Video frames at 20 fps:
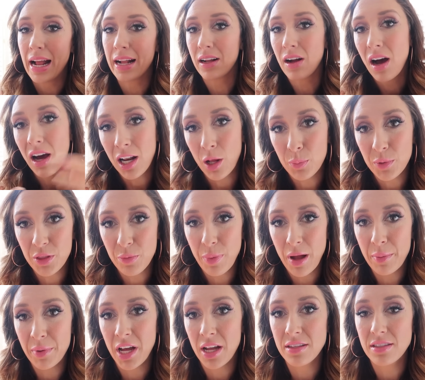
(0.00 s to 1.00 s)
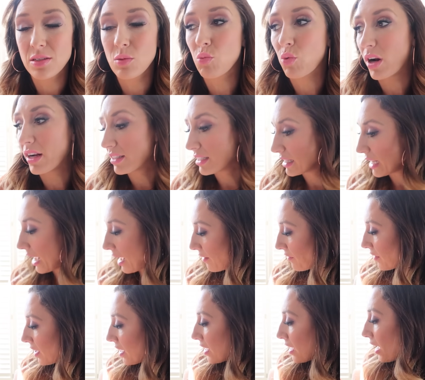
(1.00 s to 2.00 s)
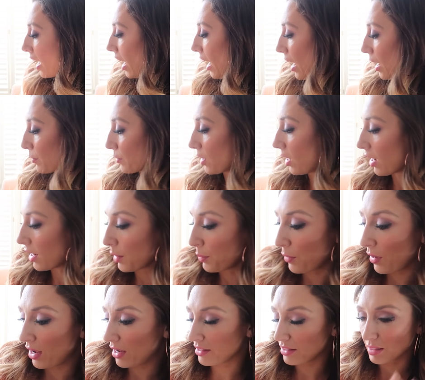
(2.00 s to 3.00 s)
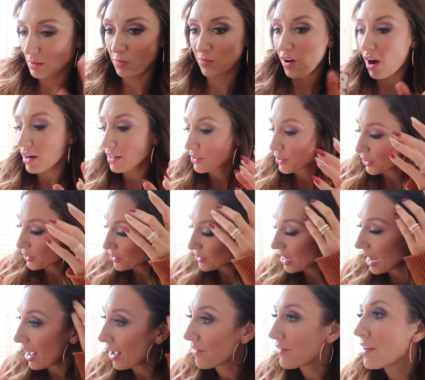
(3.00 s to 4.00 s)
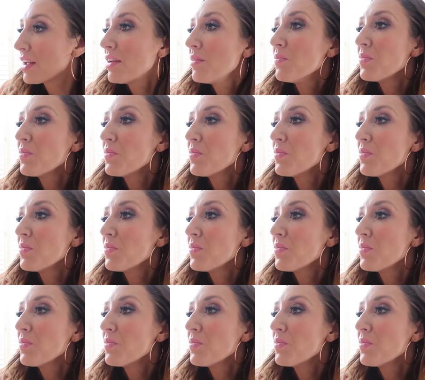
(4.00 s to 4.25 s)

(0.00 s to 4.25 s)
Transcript: I caught up with Bubba on some work stuff, um, caught up on some Voxer stuff.